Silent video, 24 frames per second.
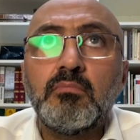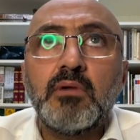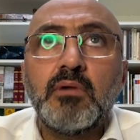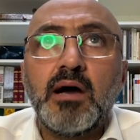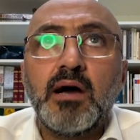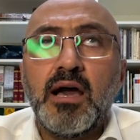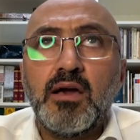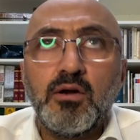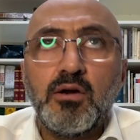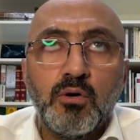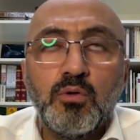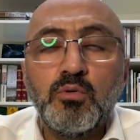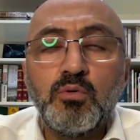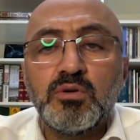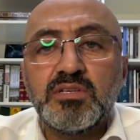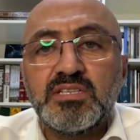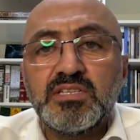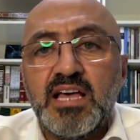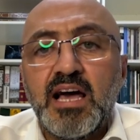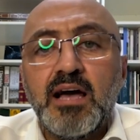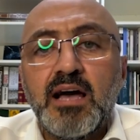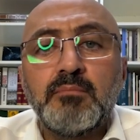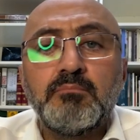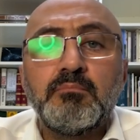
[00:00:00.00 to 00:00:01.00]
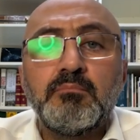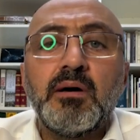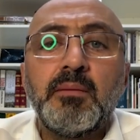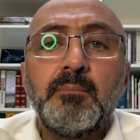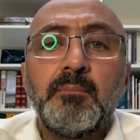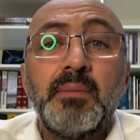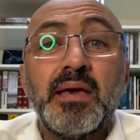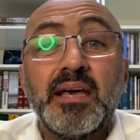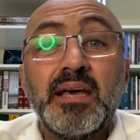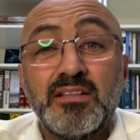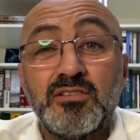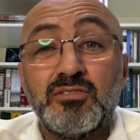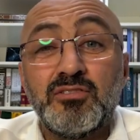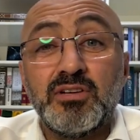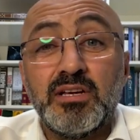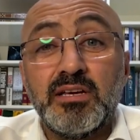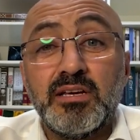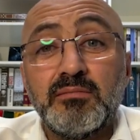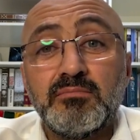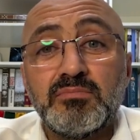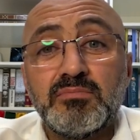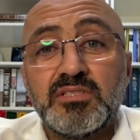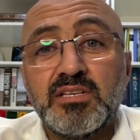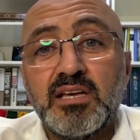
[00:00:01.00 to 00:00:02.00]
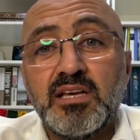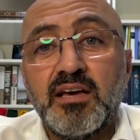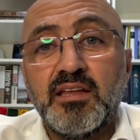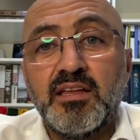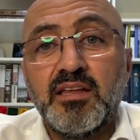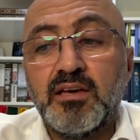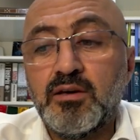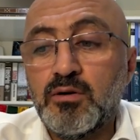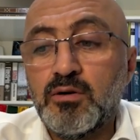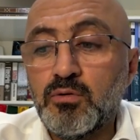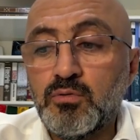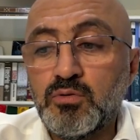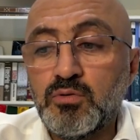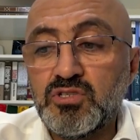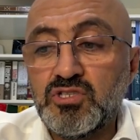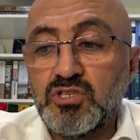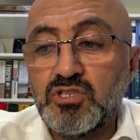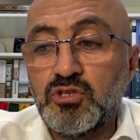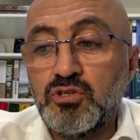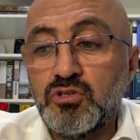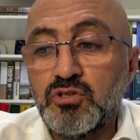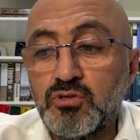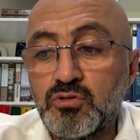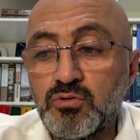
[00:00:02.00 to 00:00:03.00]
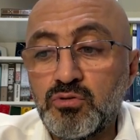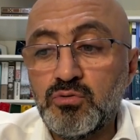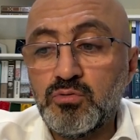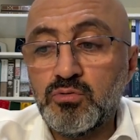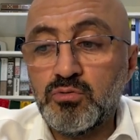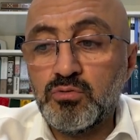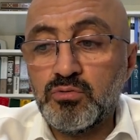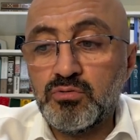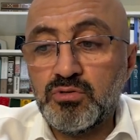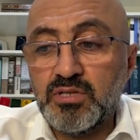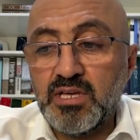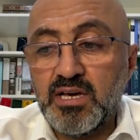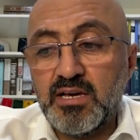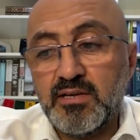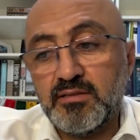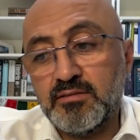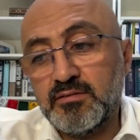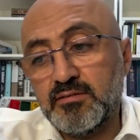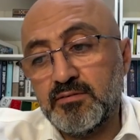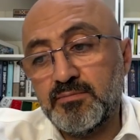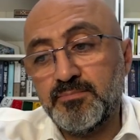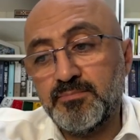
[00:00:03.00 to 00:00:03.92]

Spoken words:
I always had my big dreams, and I always knew that,